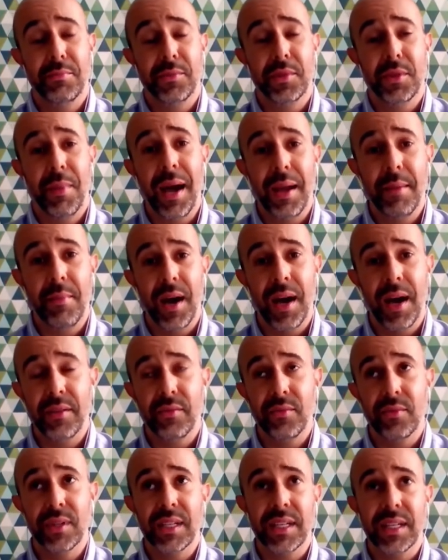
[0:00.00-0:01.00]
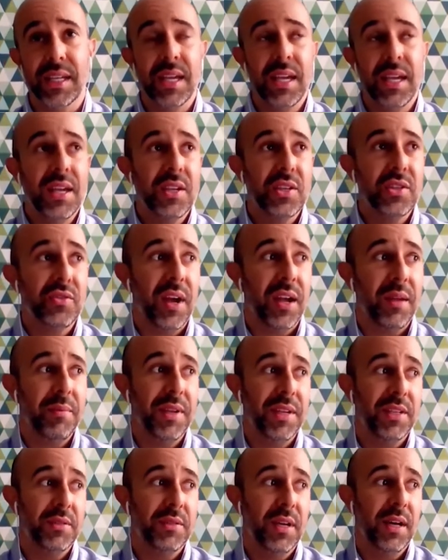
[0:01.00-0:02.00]
to my mind, really strike me
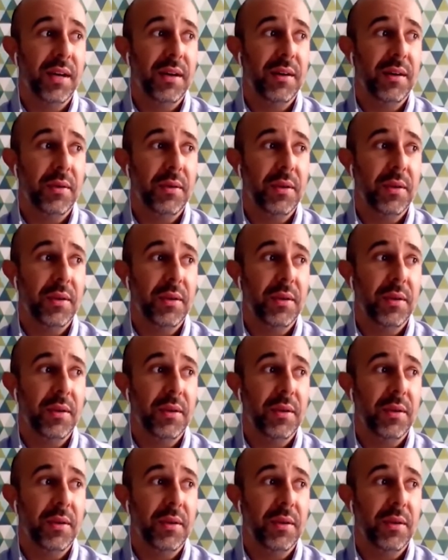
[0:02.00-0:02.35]
as a